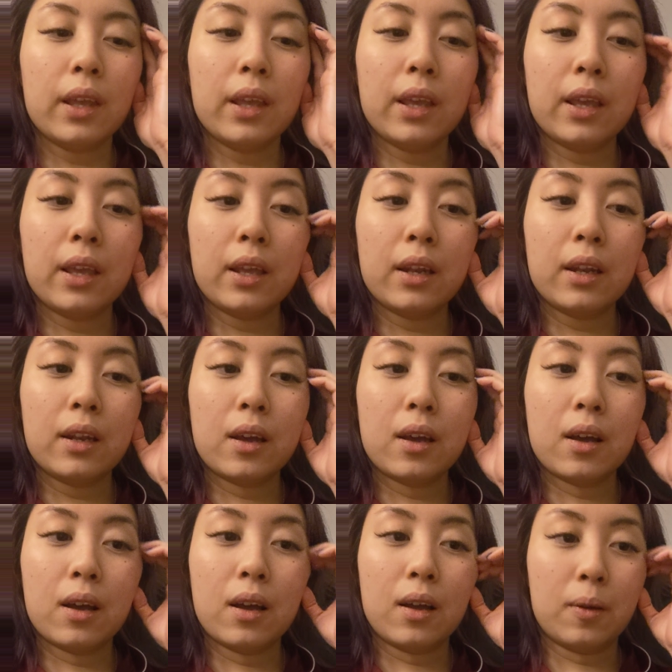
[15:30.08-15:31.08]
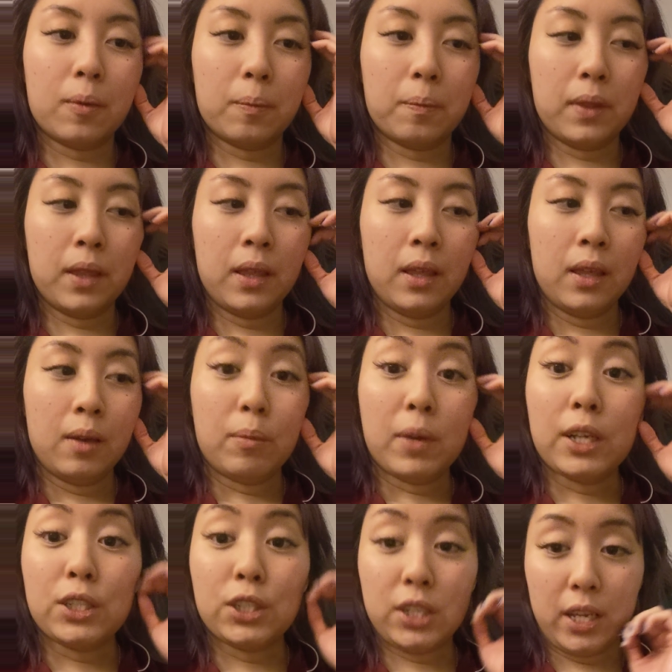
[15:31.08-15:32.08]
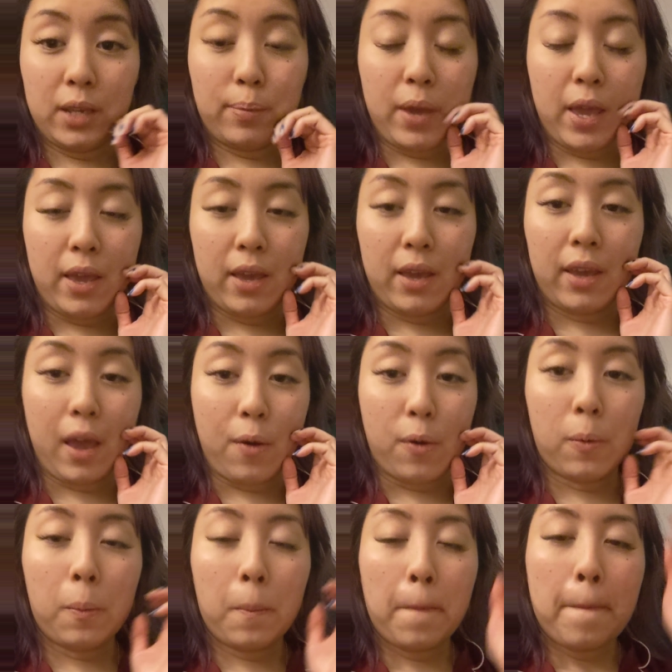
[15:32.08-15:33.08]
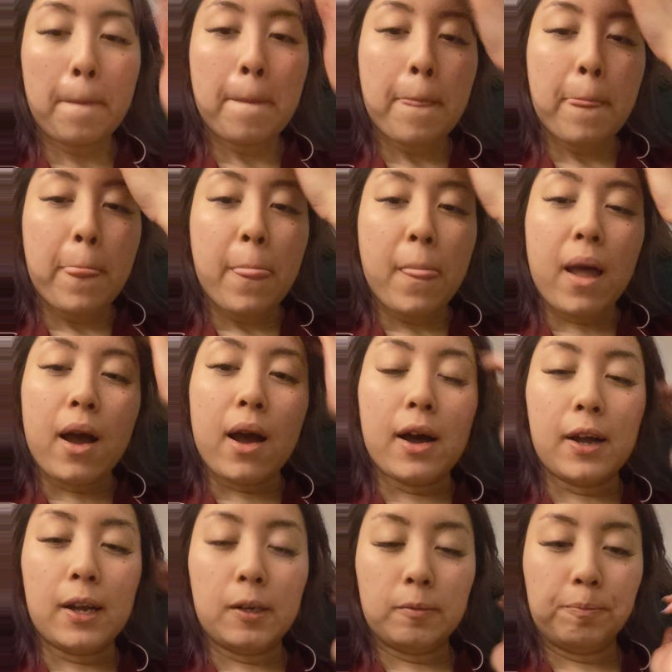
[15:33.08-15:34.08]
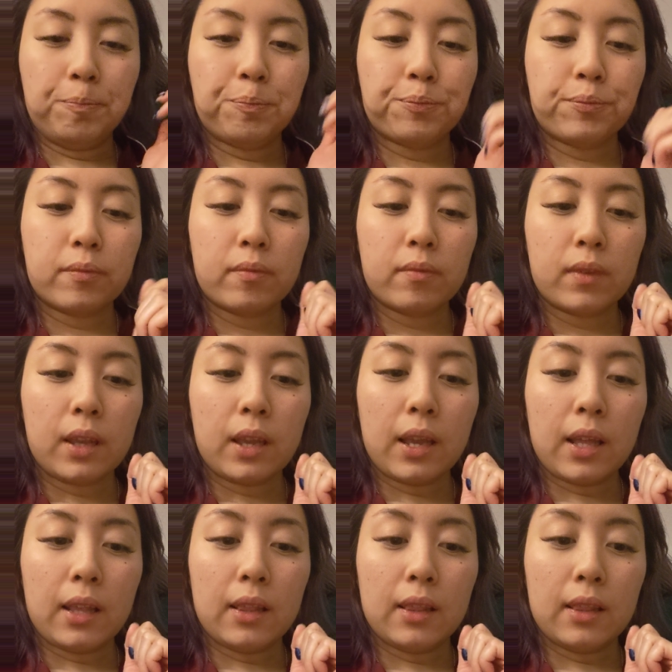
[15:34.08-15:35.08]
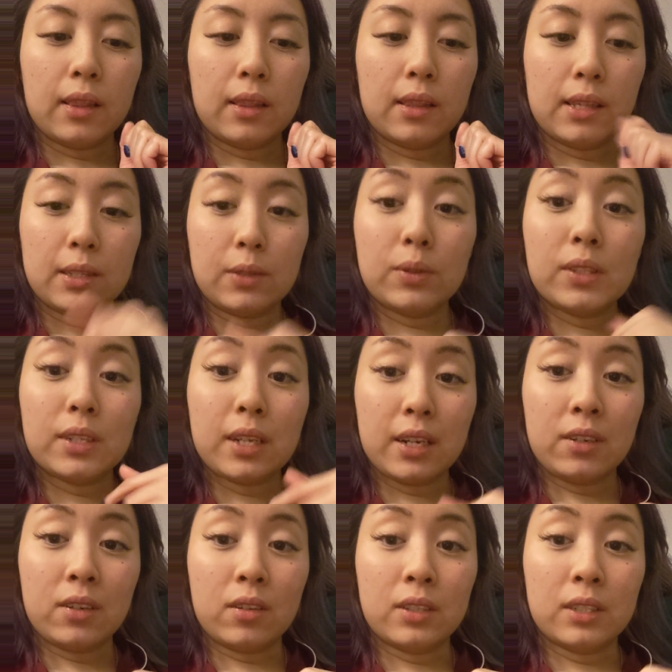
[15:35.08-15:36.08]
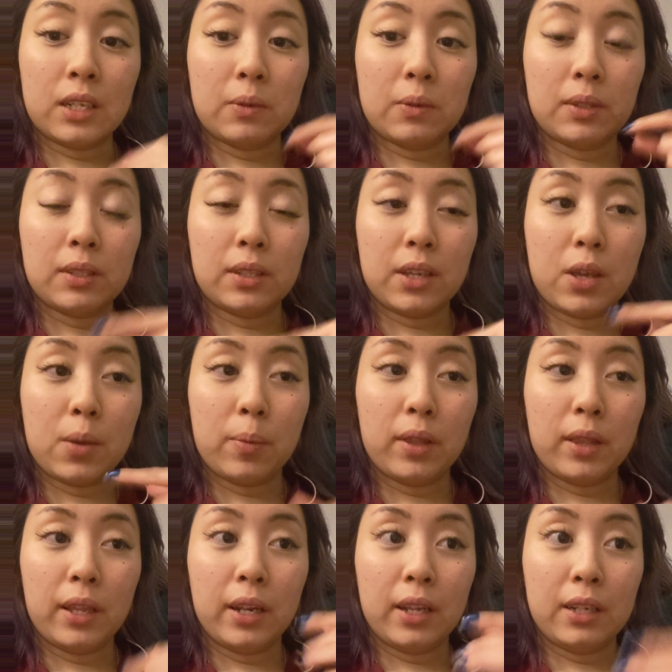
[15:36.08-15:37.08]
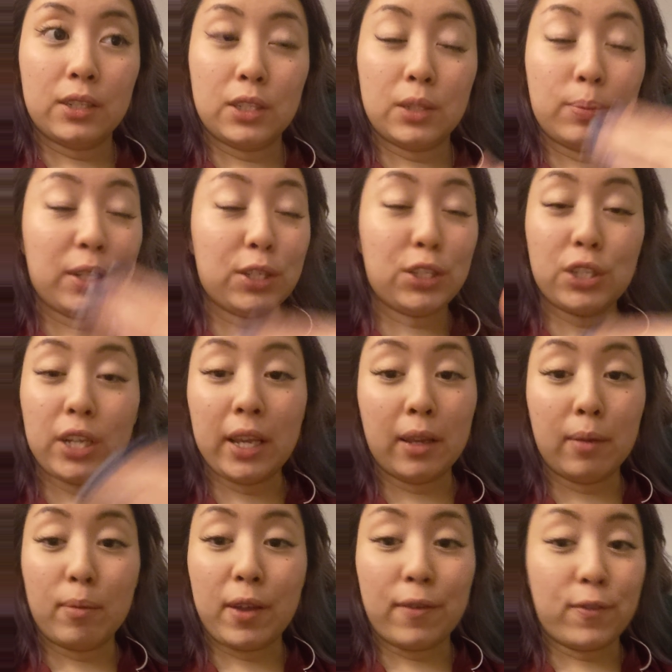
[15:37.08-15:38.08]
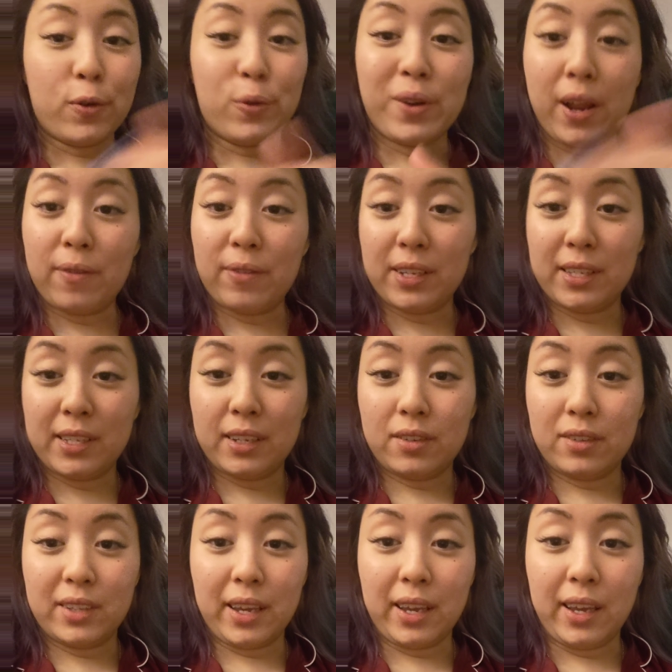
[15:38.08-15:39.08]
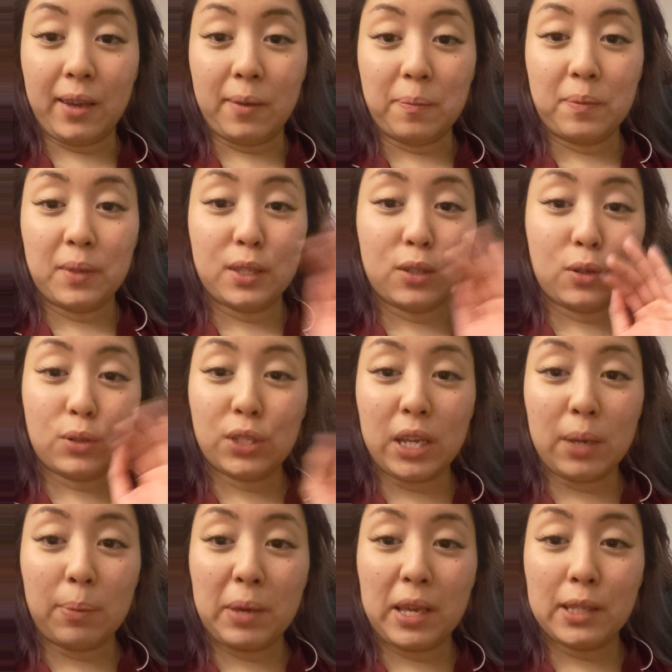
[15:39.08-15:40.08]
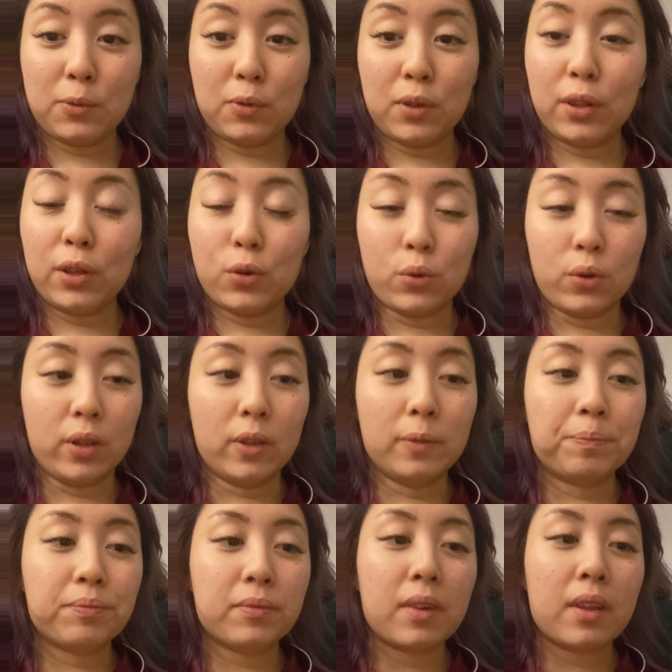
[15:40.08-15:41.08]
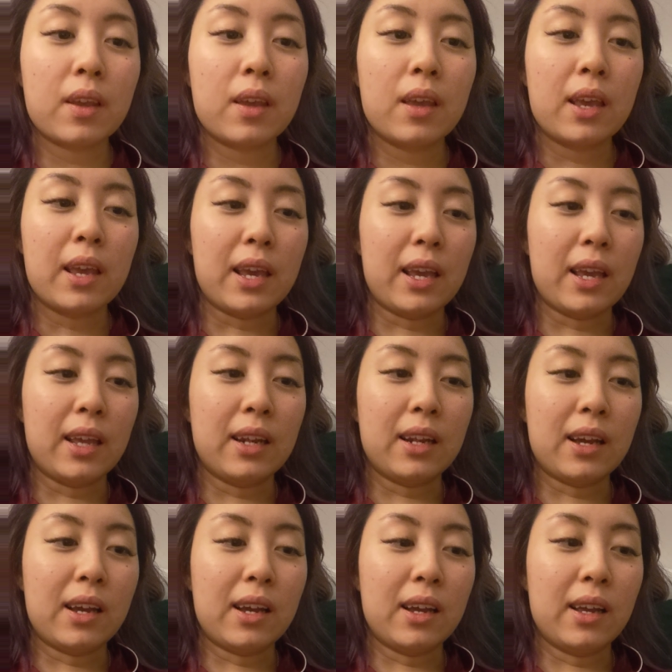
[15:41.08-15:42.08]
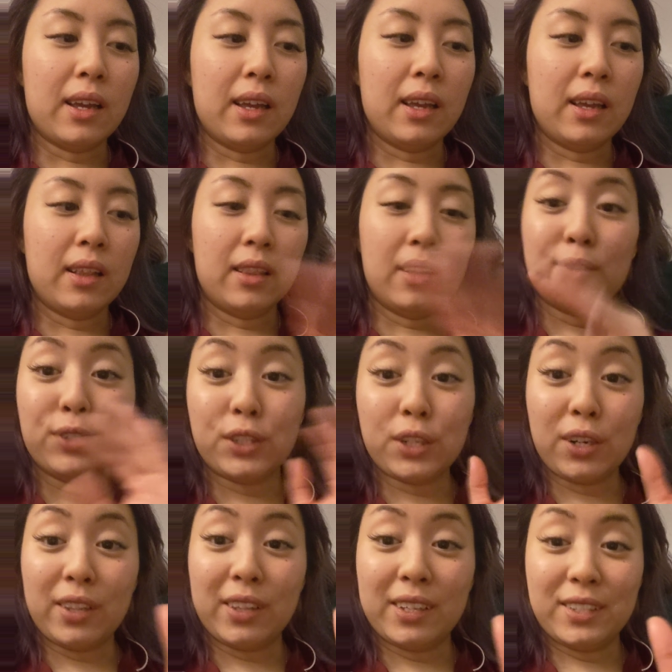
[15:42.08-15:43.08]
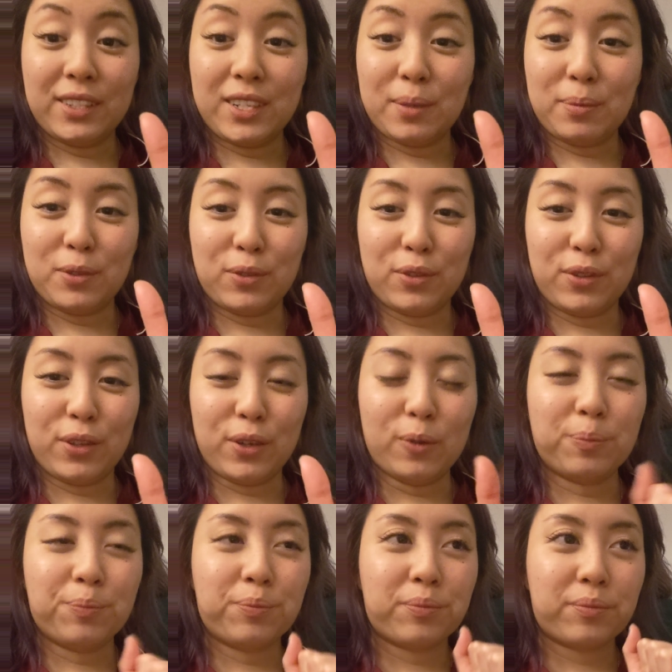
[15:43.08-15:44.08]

in my Shakepay account. Um, and this was $10 I was accumulating just by shaking my phone every single day. So Shakepay is really cool, and I love sharing these tips with you.